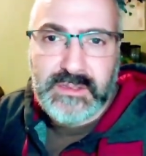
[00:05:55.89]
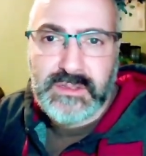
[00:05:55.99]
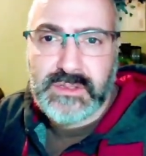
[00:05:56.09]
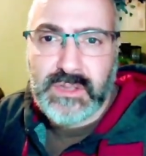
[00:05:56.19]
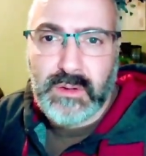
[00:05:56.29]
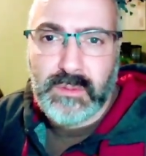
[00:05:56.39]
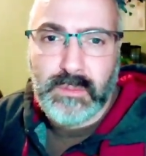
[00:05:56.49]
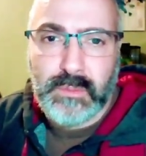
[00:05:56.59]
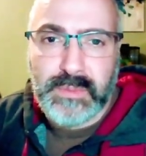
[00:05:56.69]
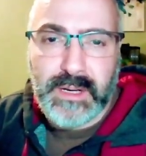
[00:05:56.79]
So,
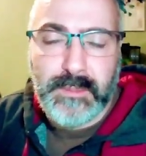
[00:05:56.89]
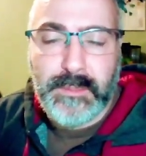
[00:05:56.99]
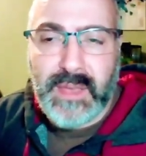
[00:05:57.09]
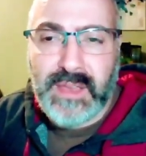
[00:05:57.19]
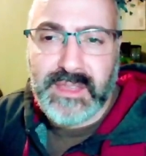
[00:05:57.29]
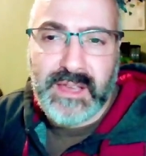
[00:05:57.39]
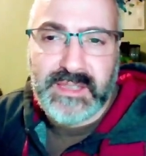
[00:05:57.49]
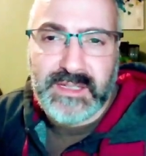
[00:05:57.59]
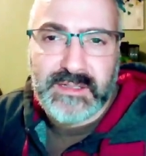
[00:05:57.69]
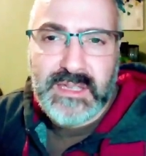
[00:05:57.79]
you know, I think I
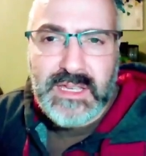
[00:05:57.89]
think